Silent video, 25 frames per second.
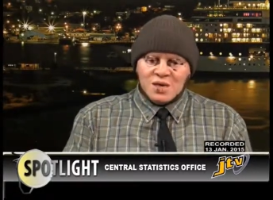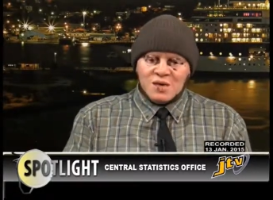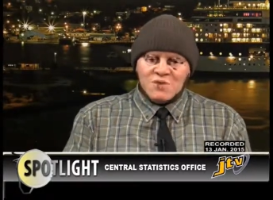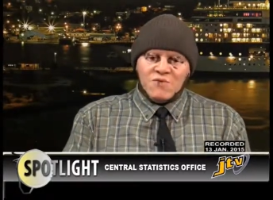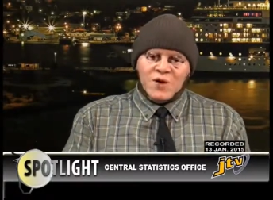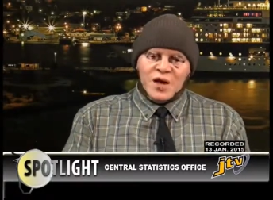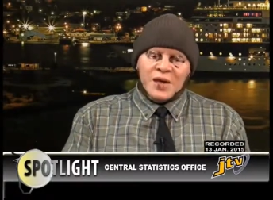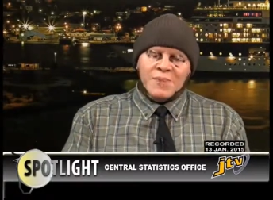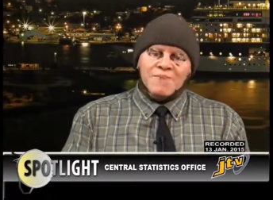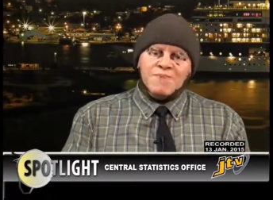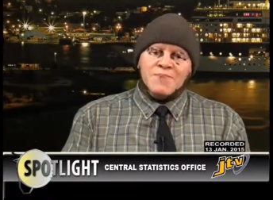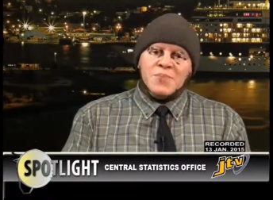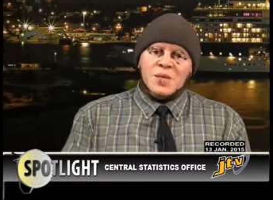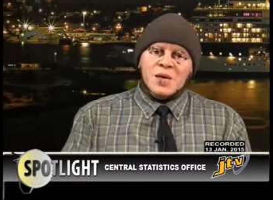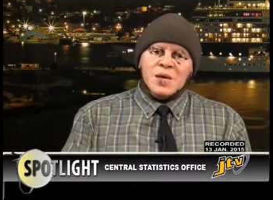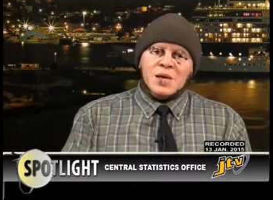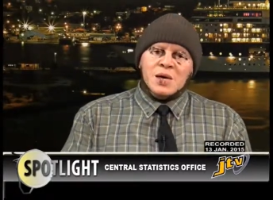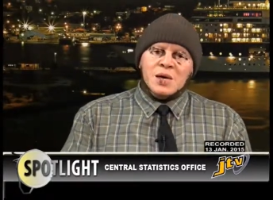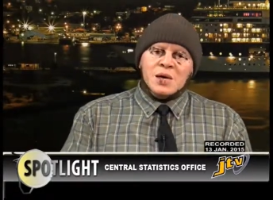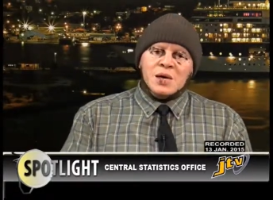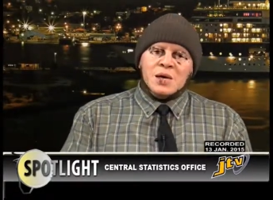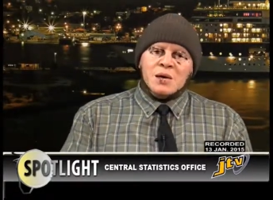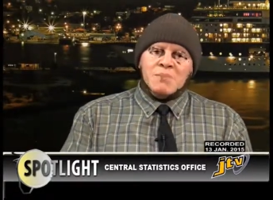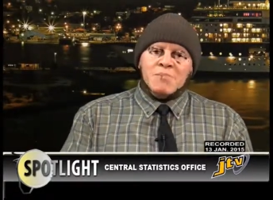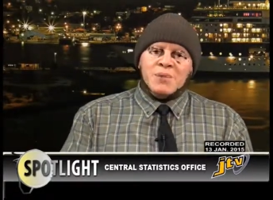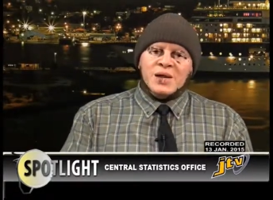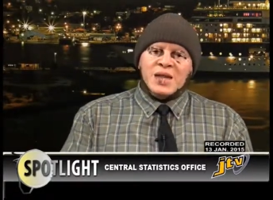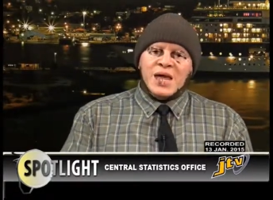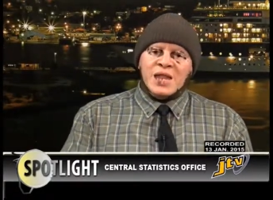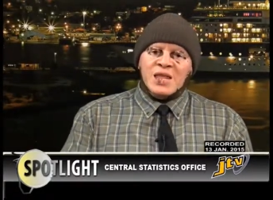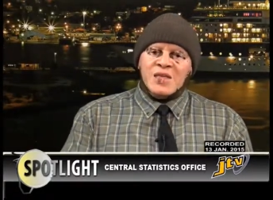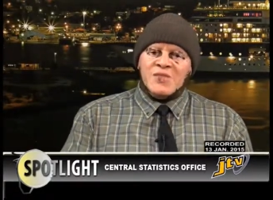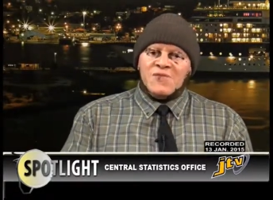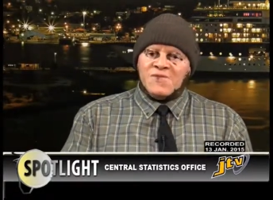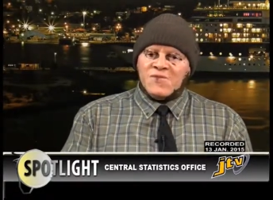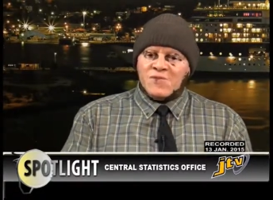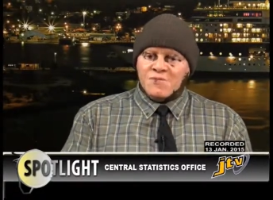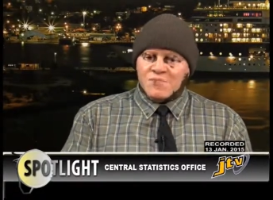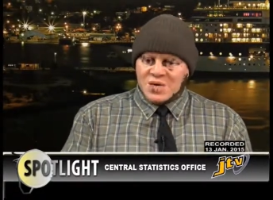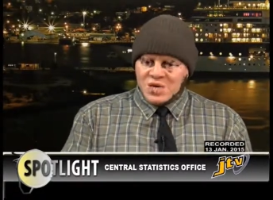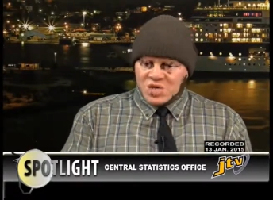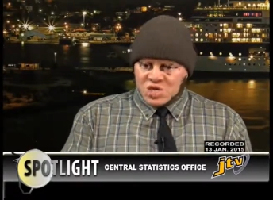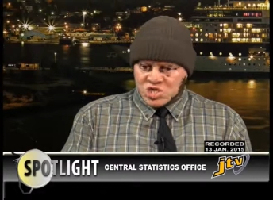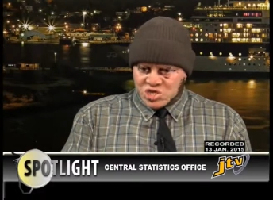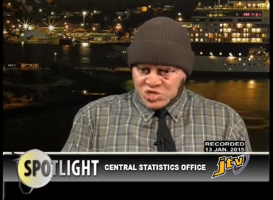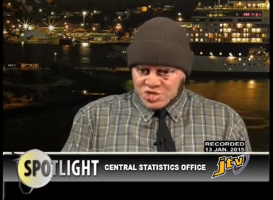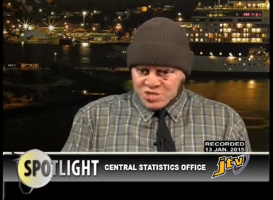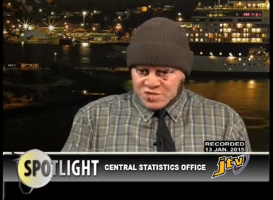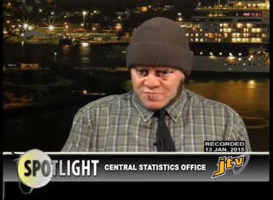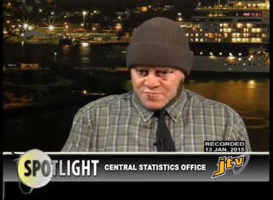Right. But that
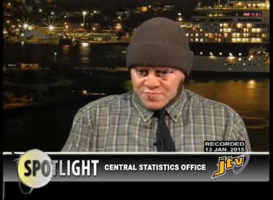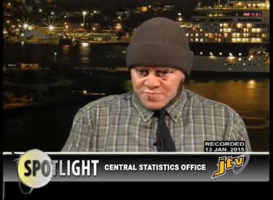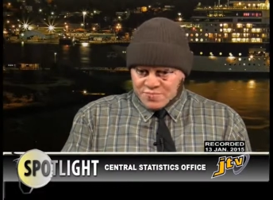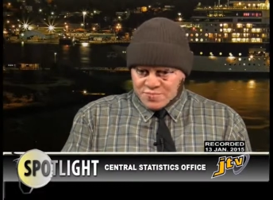information